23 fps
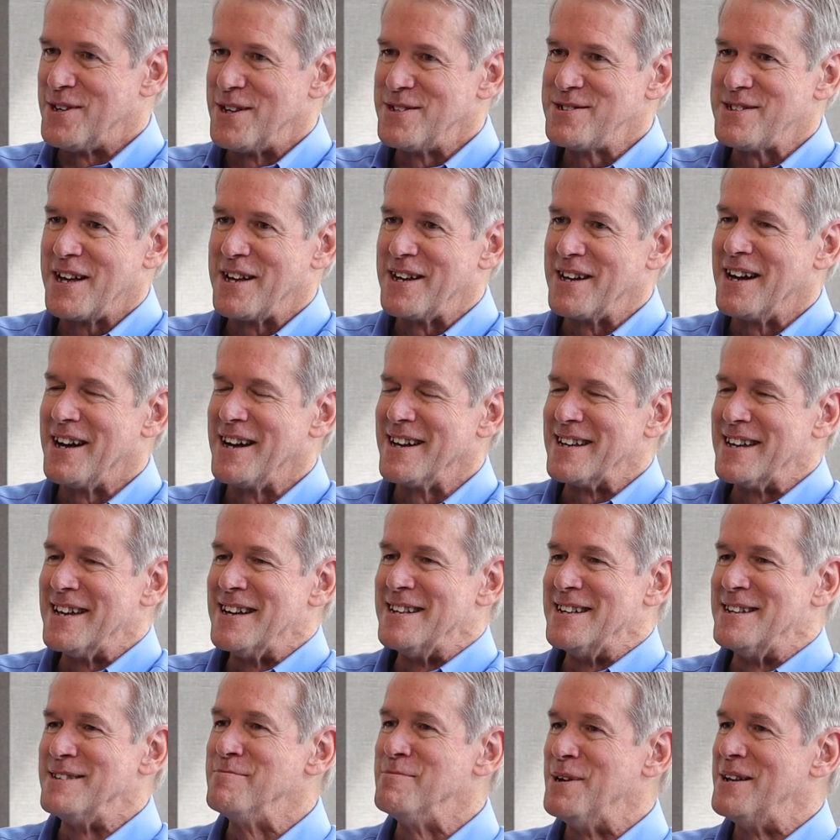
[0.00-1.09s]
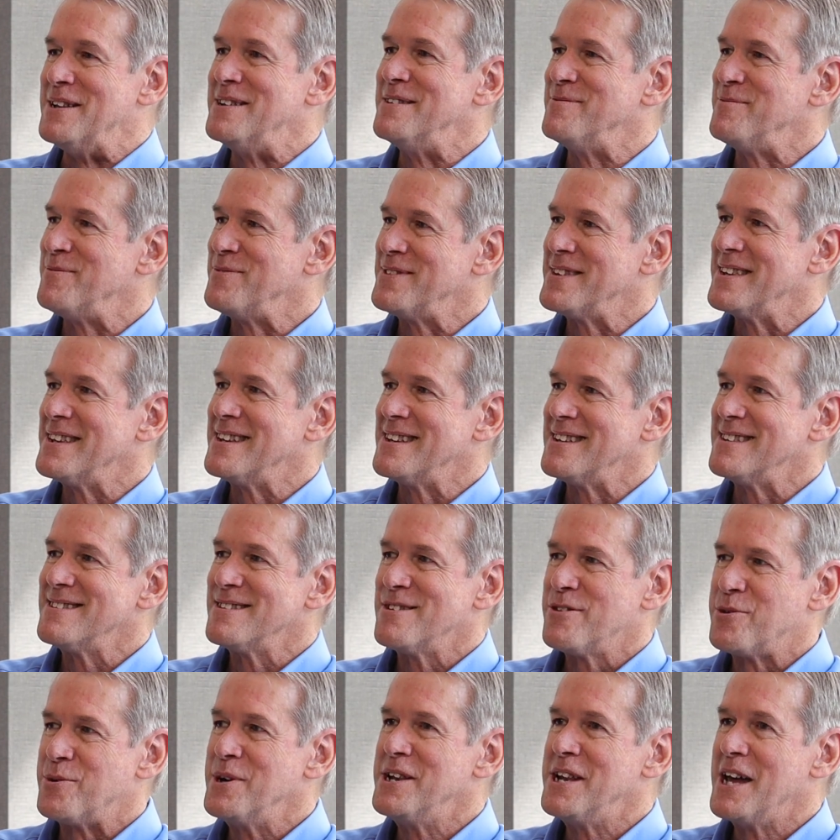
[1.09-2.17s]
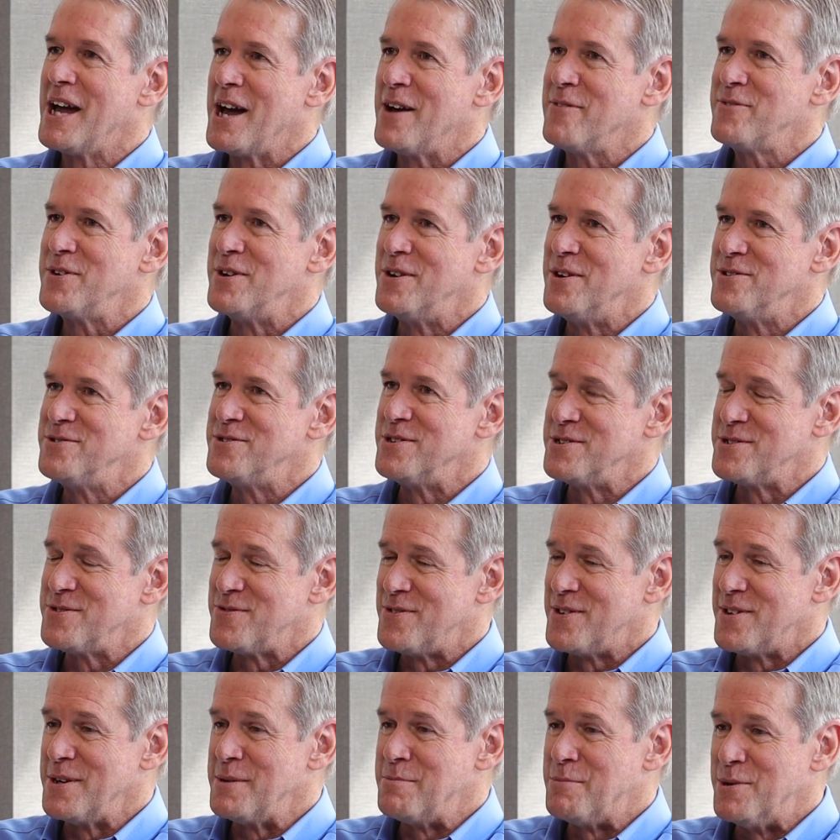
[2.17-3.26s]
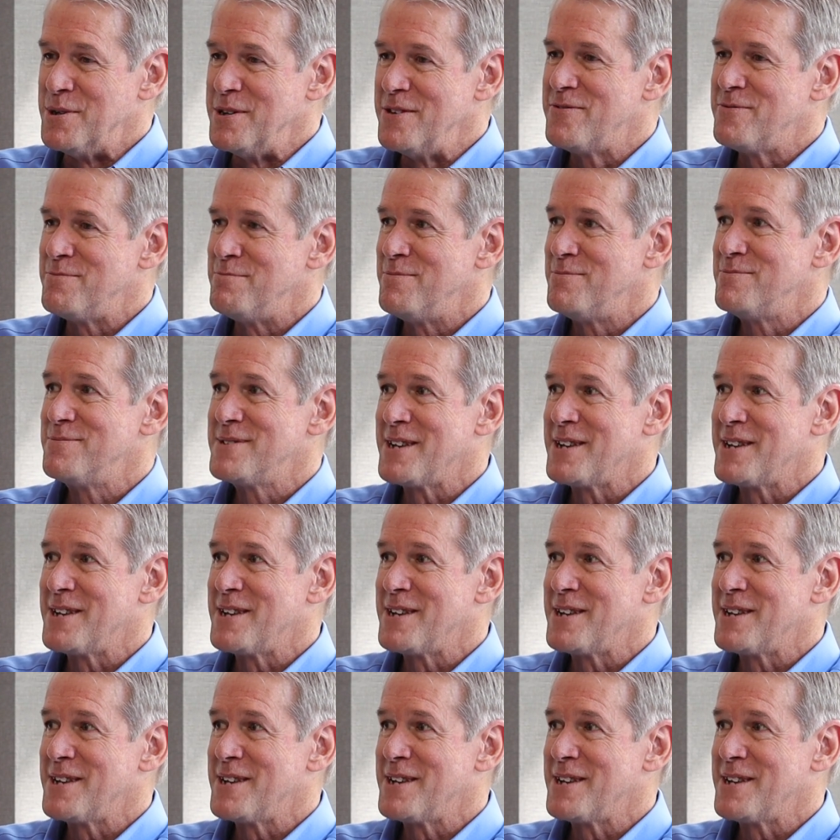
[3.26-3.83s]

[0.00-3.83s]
for us. I get it. But 3.5 years is very brief